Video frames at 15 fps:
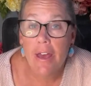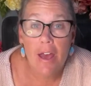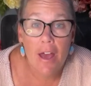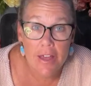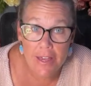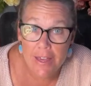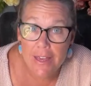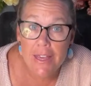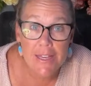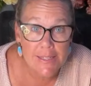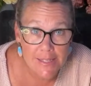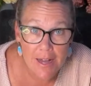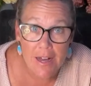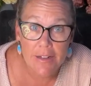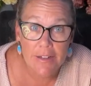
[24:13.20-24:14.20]
He's
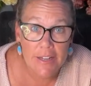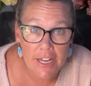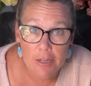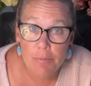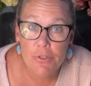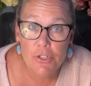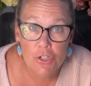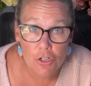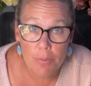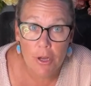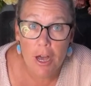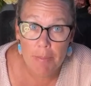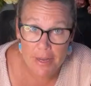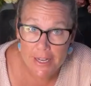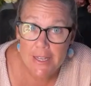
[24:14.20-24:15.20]
not named Turbo.
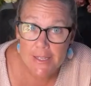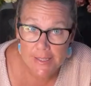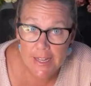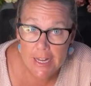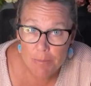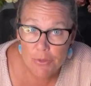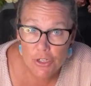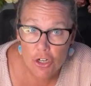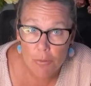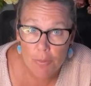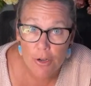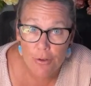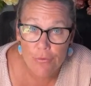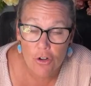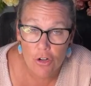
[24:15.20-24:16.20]
I mean, he's named
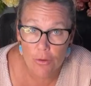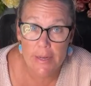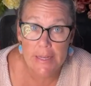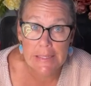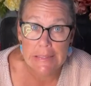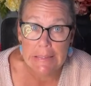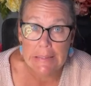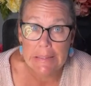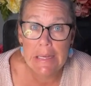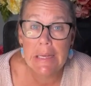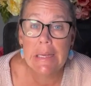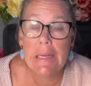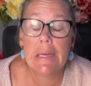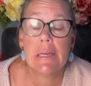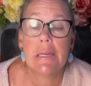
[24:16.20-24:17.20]
Turbo for a reason.
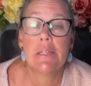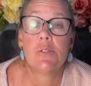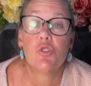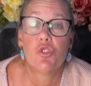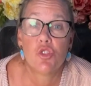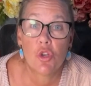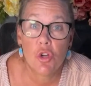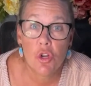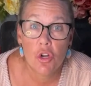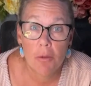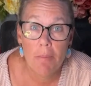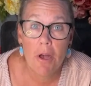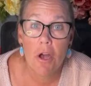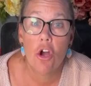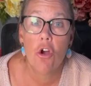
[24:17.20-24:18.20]
He is
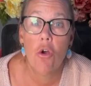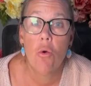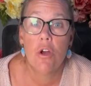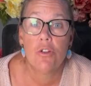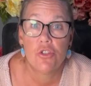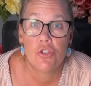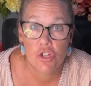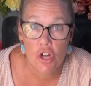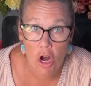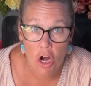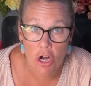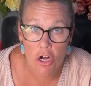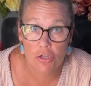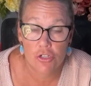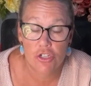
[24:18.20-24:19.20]
turbo
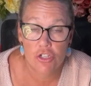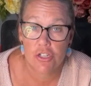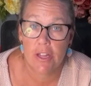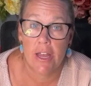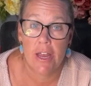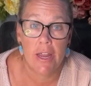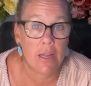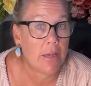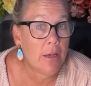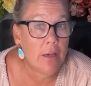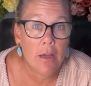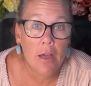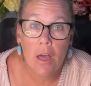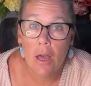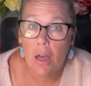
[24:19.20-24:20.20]
charged, like
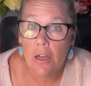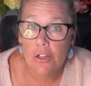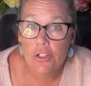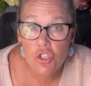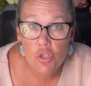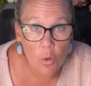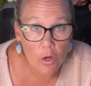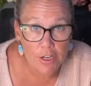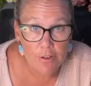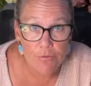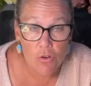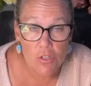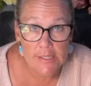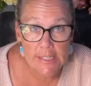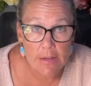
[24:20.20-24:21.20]

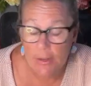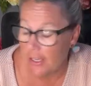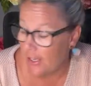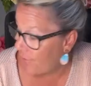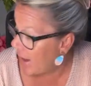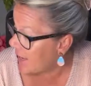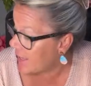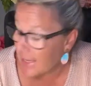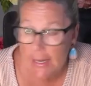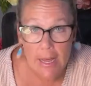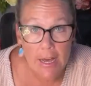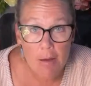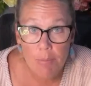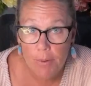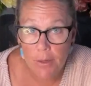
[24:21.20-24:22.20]
24/7. If I get
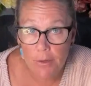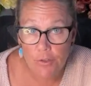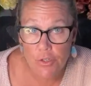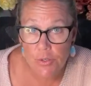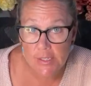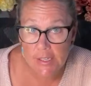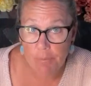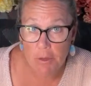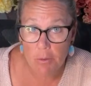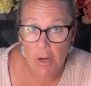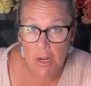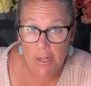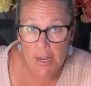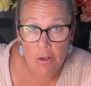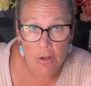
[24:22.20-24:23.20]
up and do something
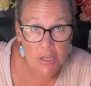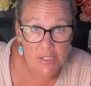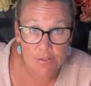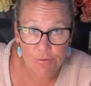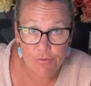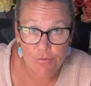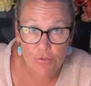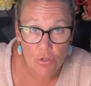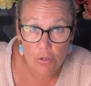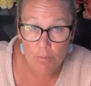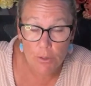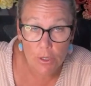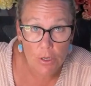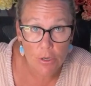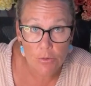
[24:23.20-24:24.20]
right now, he's in
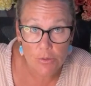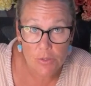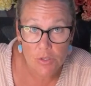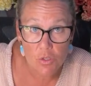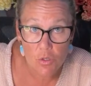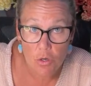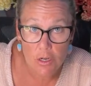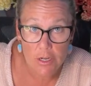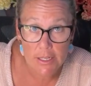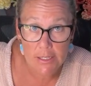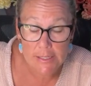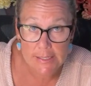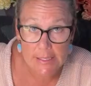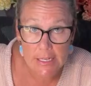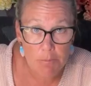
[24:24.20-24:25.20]
full-blown snoring
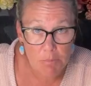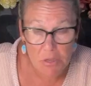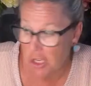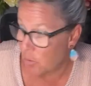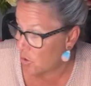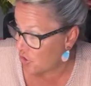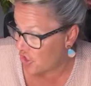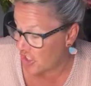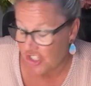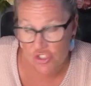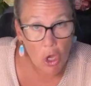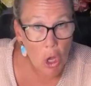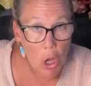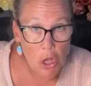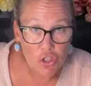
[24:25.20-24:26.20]
sleep. He will just
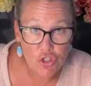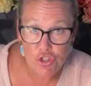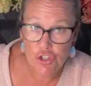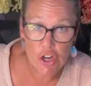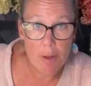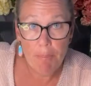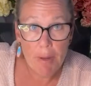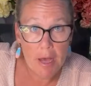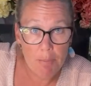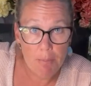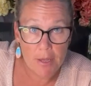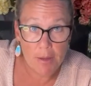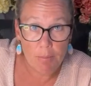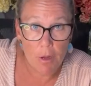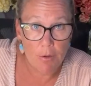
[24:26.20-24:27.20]
jump up
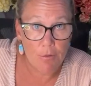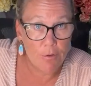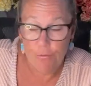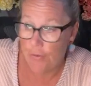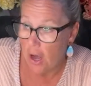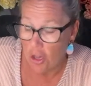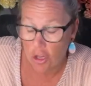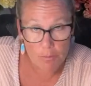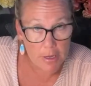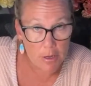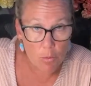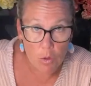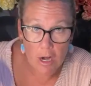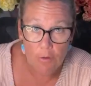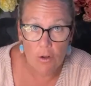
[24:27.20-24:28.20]
and follow me
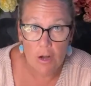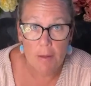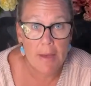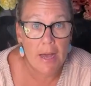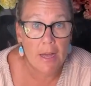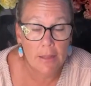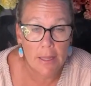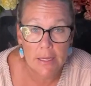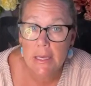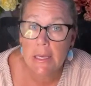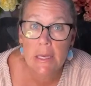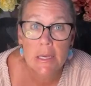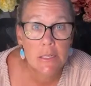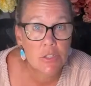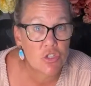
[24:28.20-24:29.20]
wherever I'm at. Like,
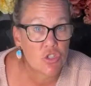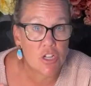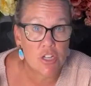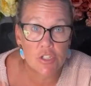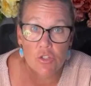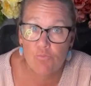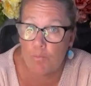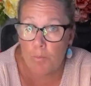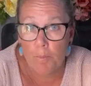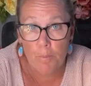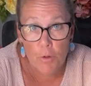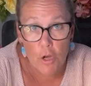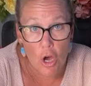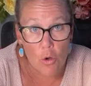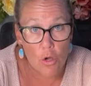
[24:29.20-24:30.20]
he is just
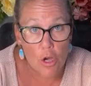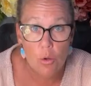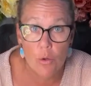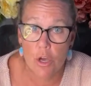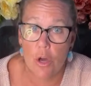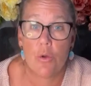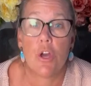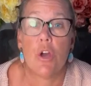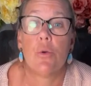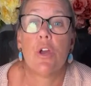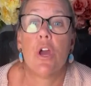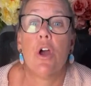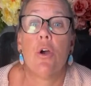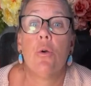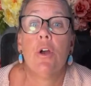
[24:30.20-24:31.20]
go, go, go, go,
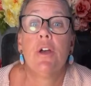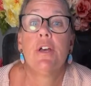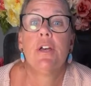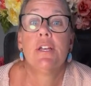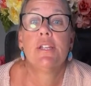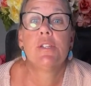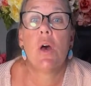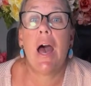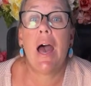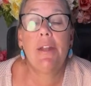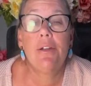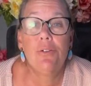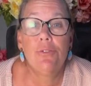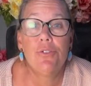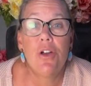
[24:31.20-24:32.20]
go. So I
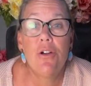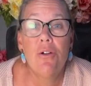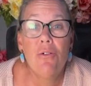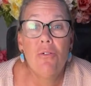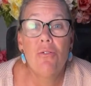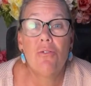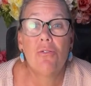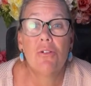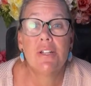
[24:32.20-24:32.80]
don't know.